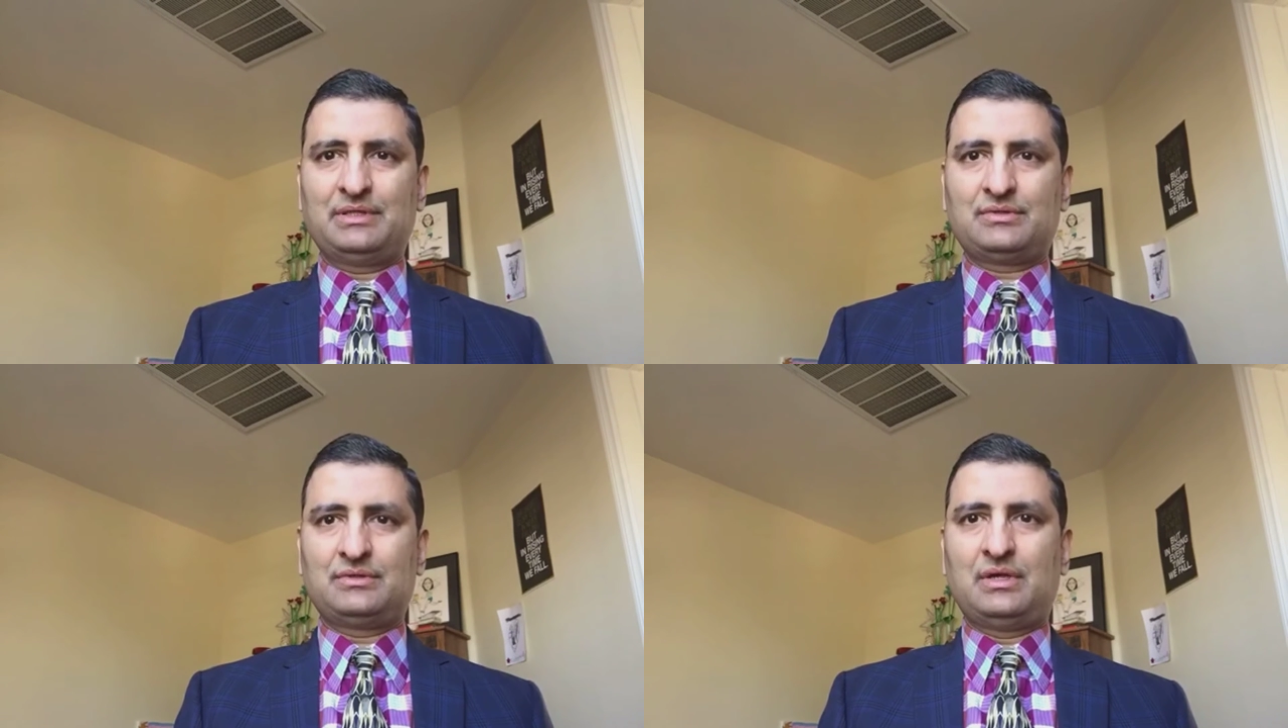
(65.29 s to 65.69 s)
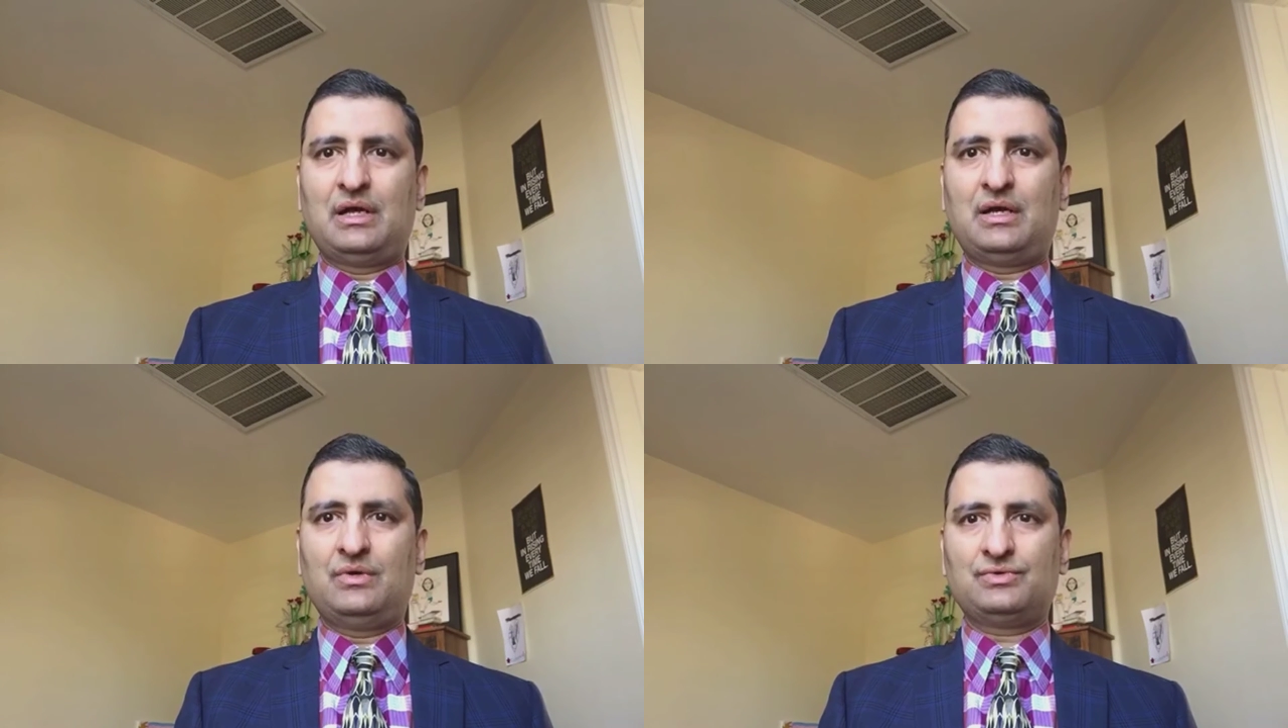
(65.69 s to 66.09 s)
but
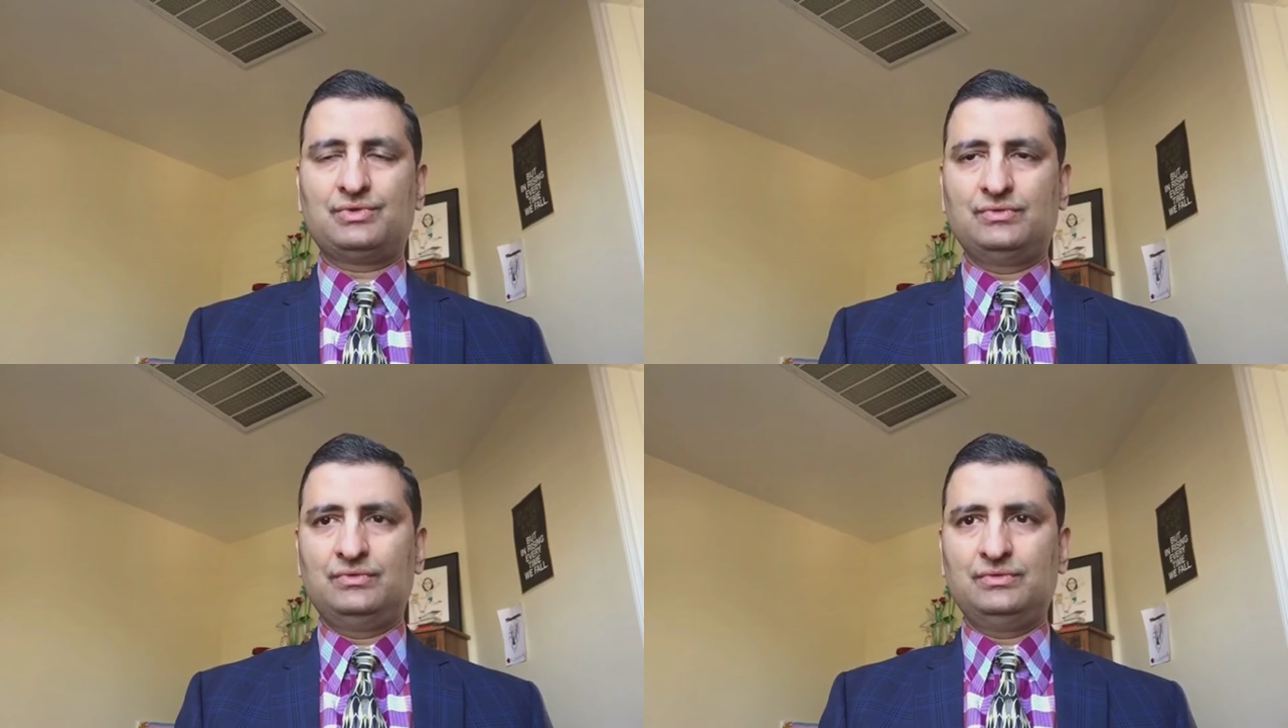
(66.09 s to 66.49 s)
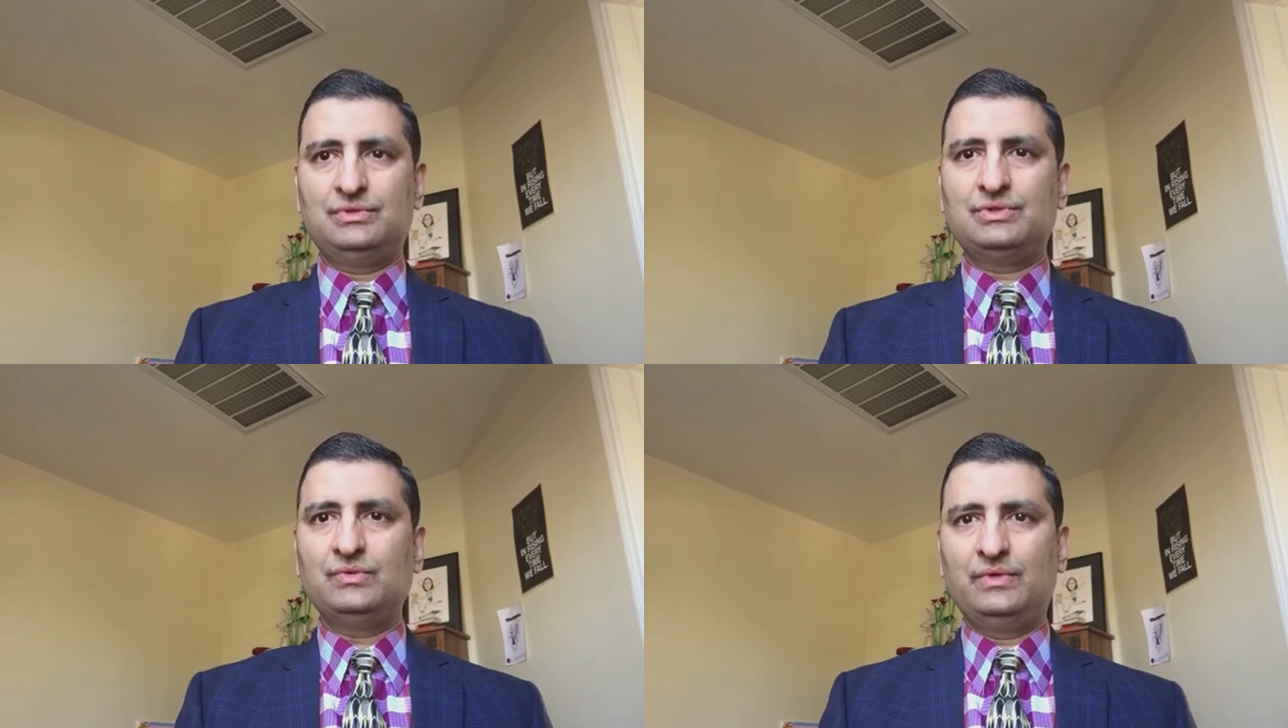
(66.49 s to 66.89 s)
how
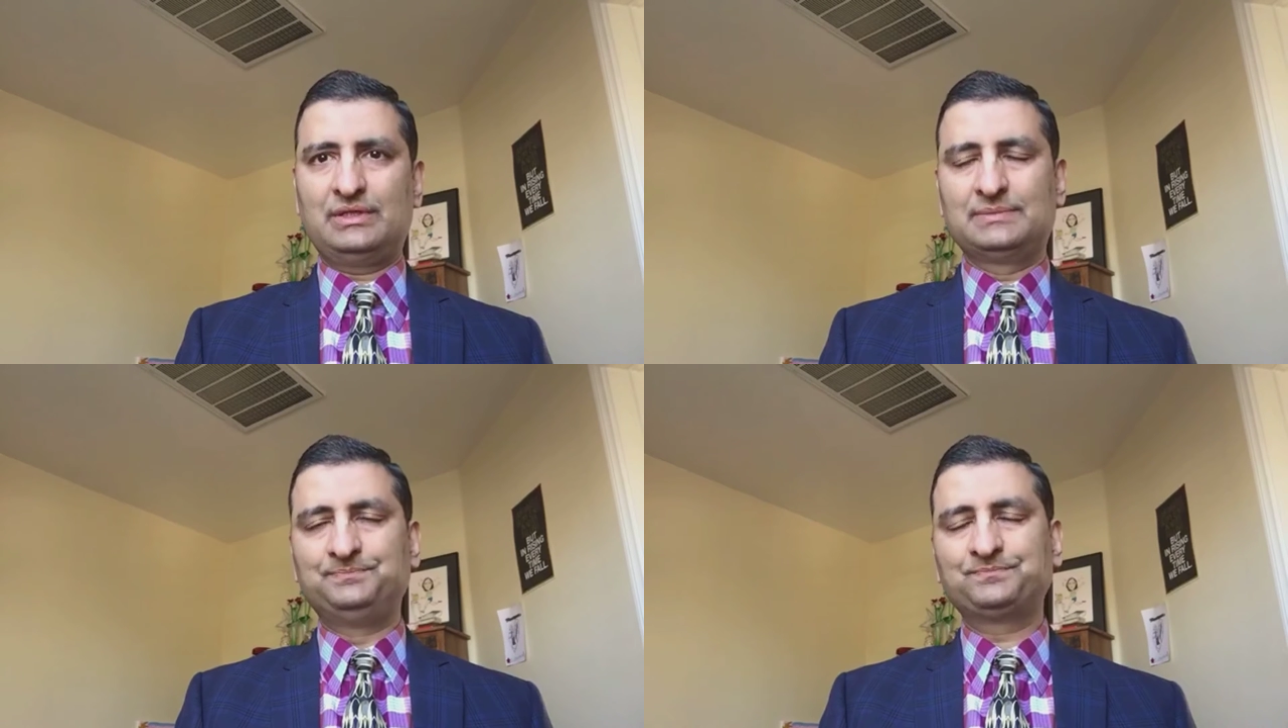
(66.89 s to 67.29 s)
to do it?